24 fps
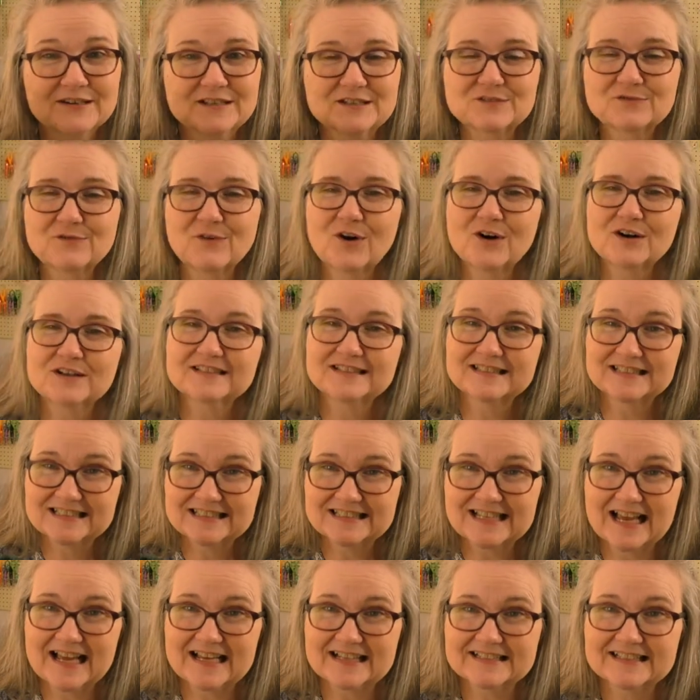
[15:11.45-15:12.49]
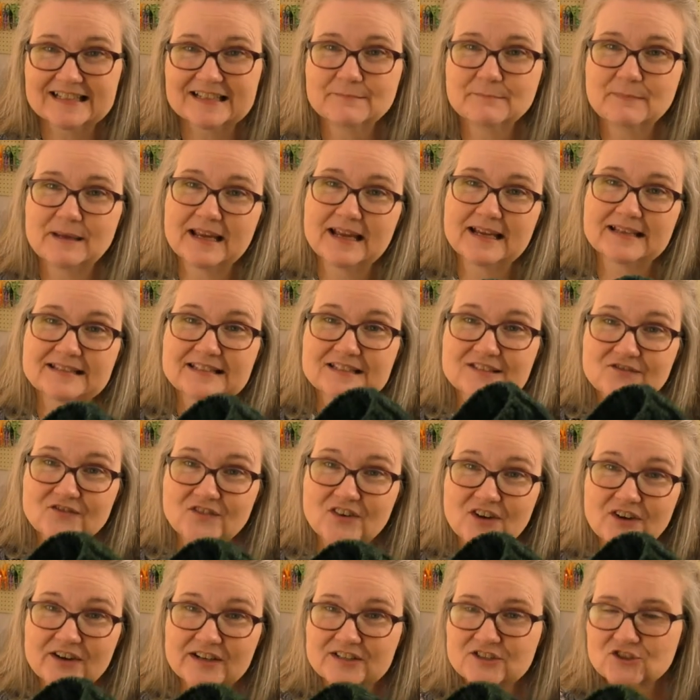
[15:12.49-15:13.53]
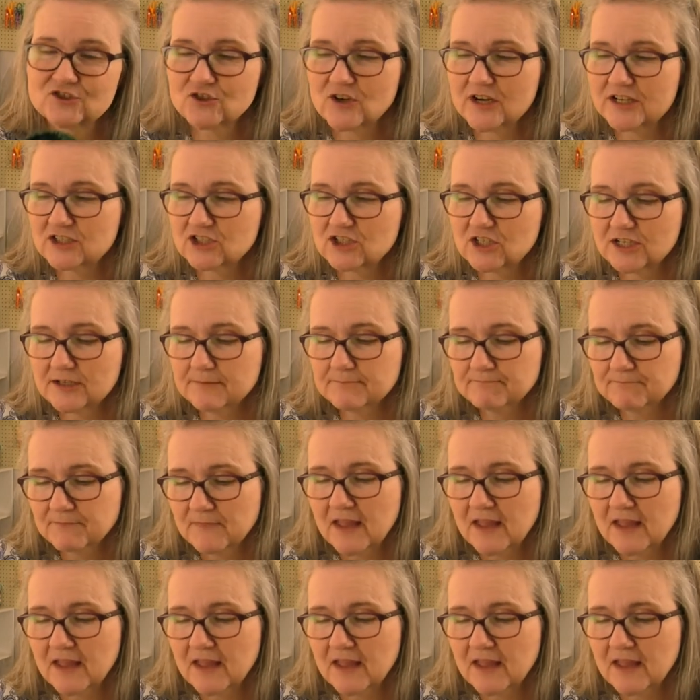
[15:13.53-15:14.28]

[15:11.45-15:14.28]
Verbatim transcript: as far as the sizing because it's very stretchy